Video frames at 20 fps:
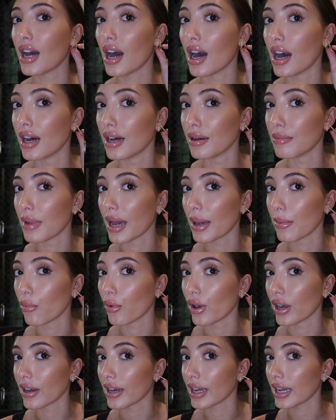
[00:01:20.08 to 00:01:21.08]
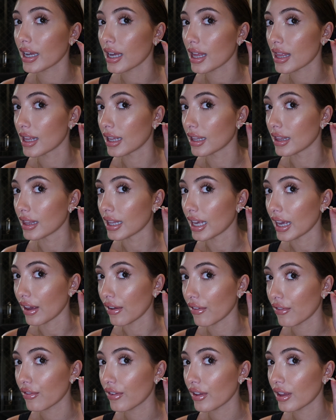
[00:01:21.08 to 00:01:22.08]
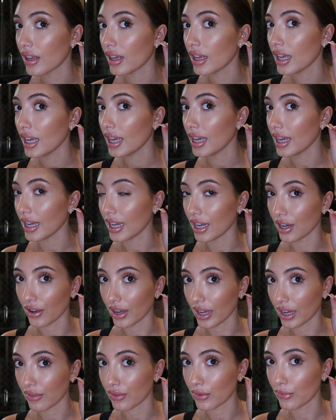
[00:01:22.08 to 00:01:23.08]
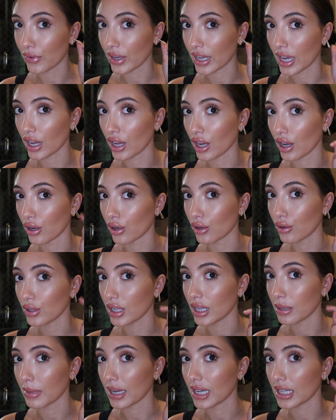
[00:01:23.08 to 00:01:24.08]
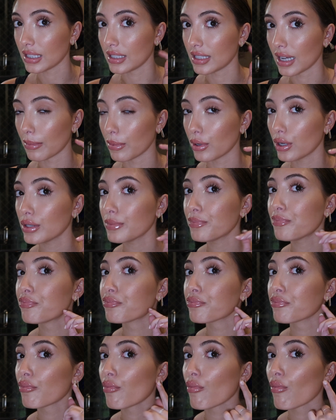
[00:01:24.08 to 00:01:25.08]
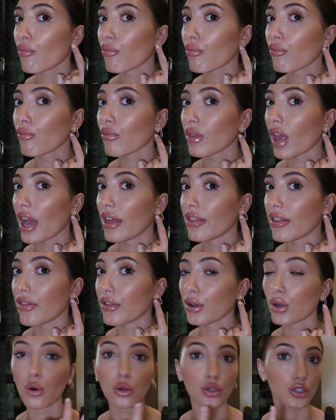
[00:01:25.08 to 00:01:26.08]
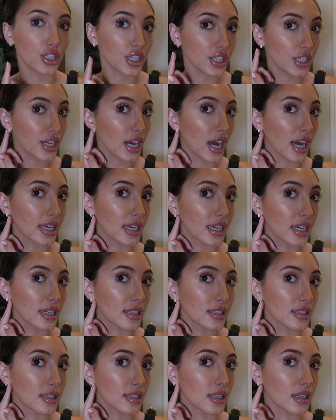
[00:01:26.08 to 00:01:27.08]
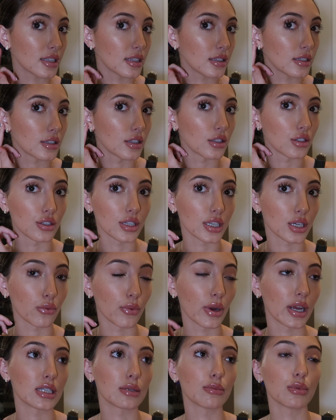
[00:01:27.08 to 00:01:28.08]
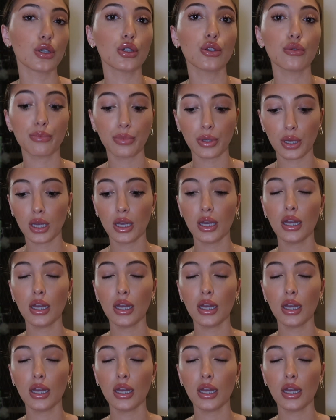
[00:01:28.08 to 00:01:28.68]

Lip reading: I'm wearing the Live earring from Vic & Co. in my double. And then the gold Gigi Huggies. This is like a random hoop.